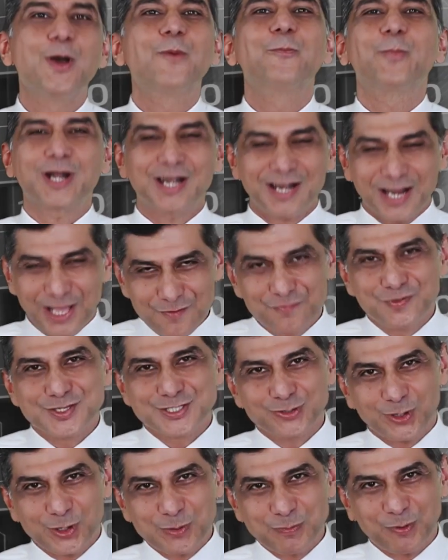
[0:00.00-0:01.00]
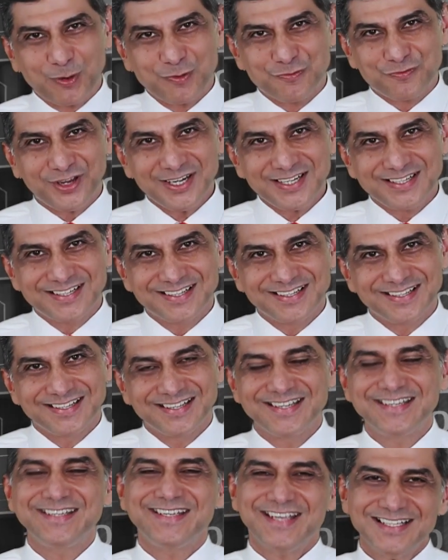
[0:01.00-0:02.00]
But life is not perfect.
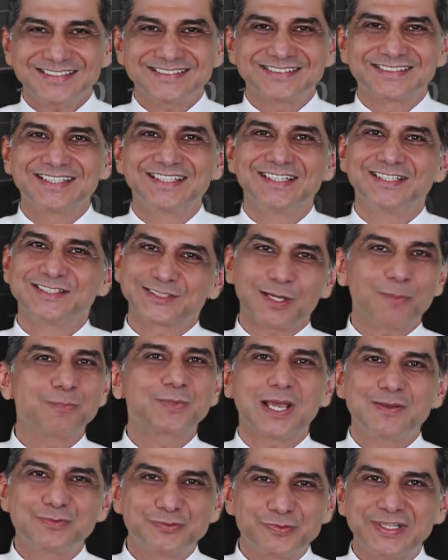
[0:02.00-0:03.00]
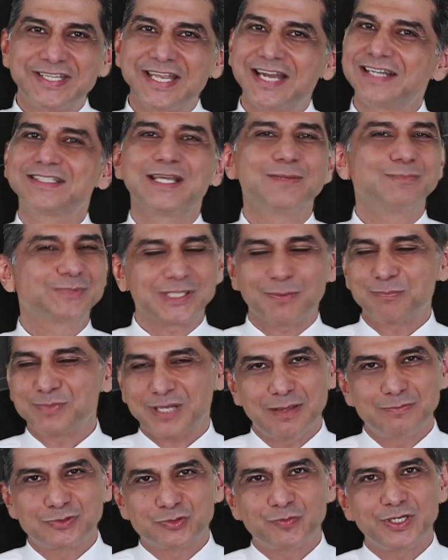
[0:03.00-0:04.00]
Yes, sometimes we get them,
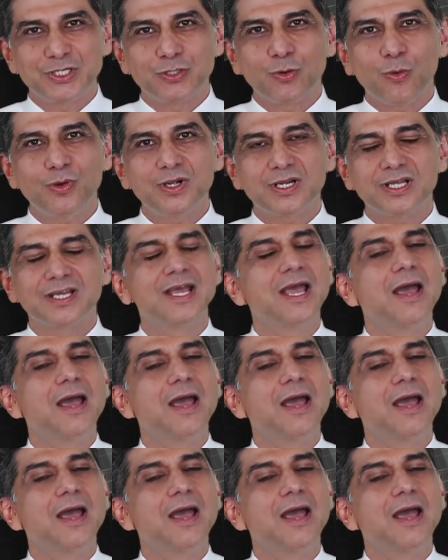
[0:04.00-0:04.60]
sometimes we don't.